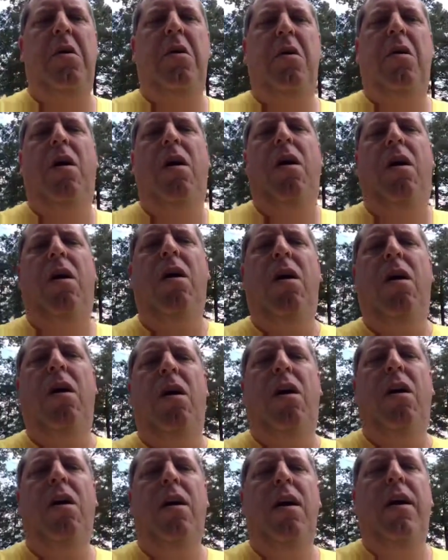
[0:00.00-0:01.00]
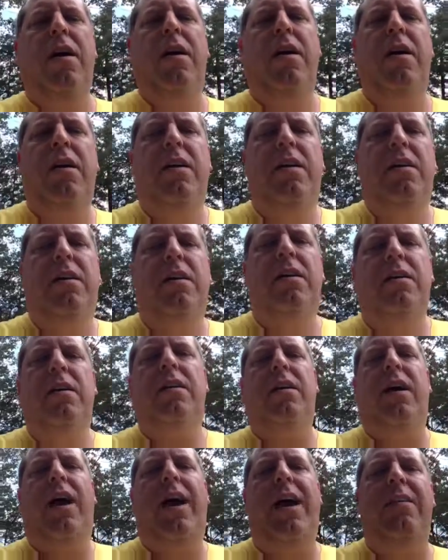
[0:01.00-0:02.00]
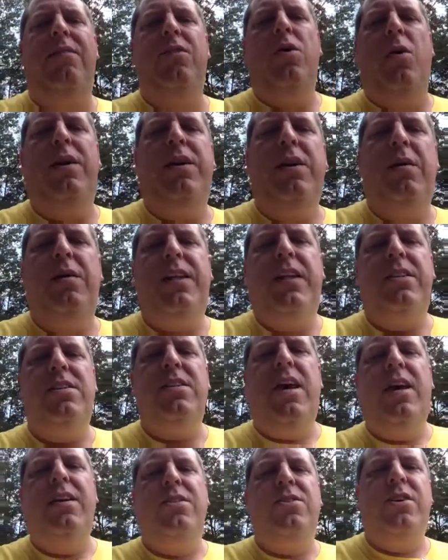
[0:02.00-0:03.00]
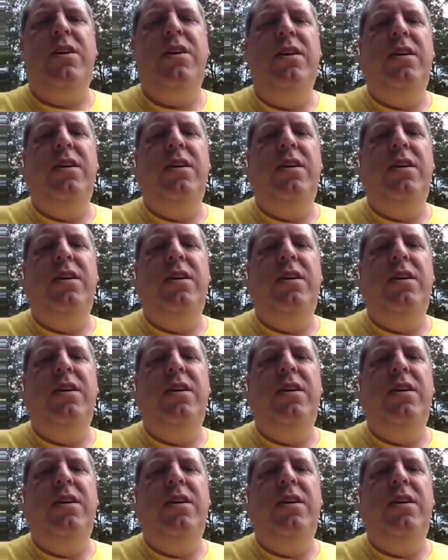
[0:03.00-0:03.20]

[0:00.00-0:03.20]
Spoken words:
I have no idea what that says.